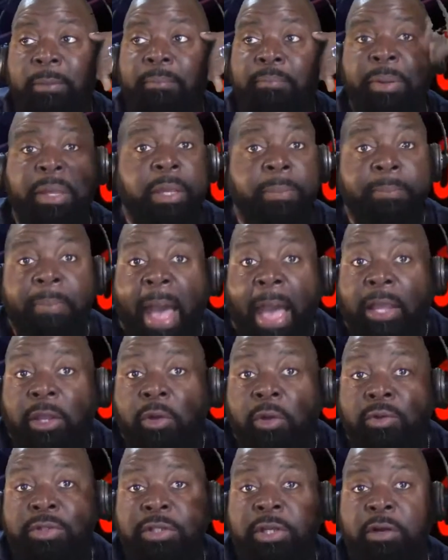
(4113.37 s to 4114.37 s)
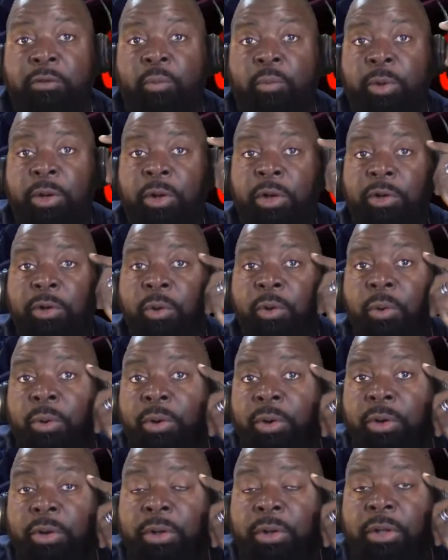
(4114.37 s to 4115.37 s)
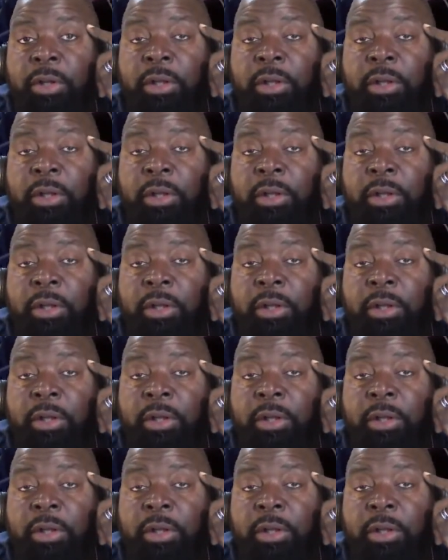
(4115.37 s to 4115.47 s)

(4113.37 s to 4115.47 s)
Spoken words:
be by yourself with her daughter.